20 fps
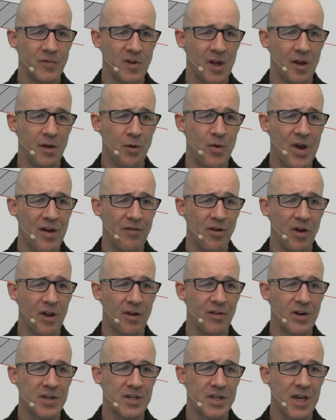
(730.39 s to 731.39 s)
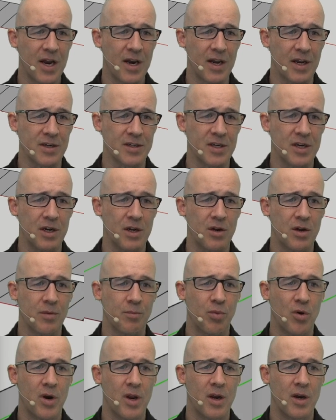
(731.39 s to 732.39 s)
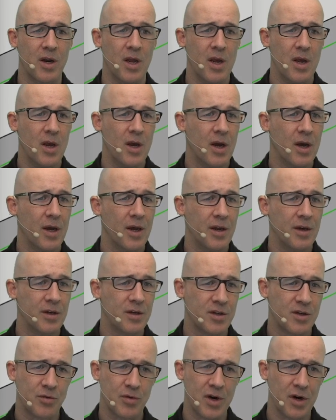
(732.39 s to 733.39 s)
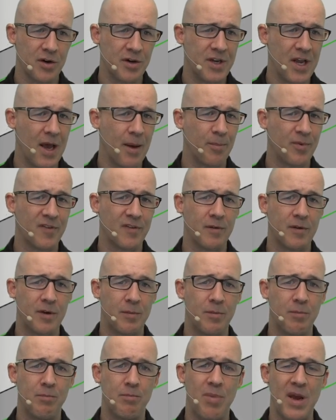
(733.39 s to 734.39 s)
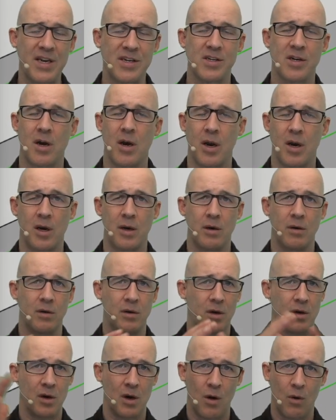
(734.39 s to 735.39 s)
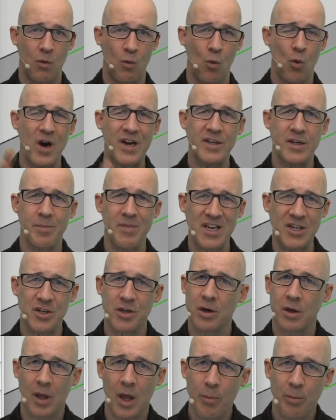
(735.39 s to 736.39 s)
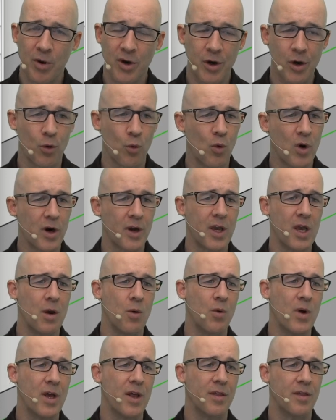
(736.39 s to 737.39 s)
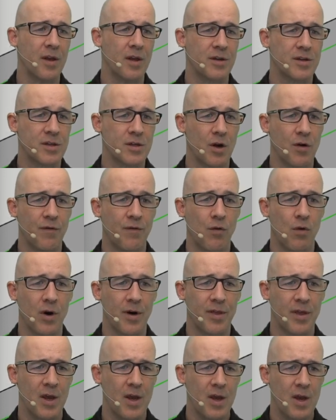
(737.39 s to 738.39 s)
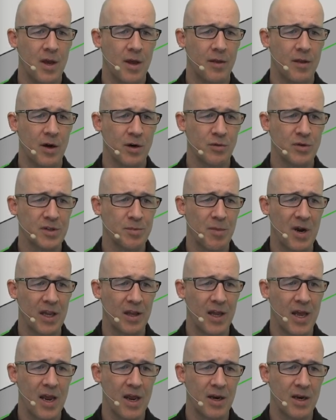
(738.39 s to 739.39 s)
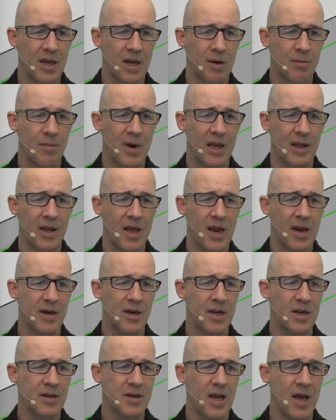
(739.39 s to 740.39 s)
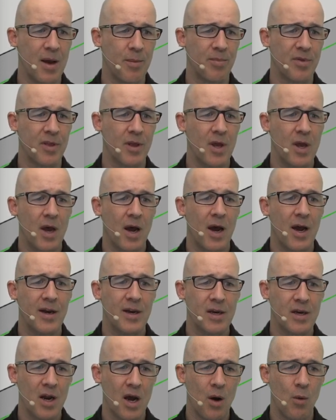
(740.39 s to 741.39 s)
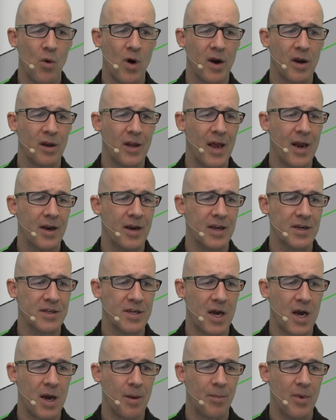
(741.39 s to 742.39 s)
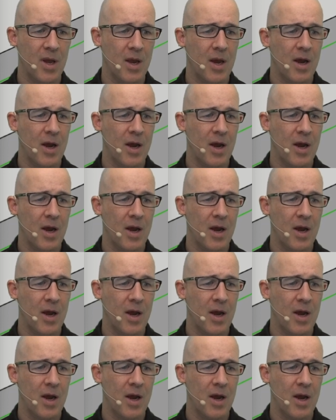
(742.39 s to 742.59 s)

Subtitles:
And then we have all of our settings, and you can put in stringer depths based on what dimensional lumber you're working with, and so forth. There was my landing depth. I did not want a landing top.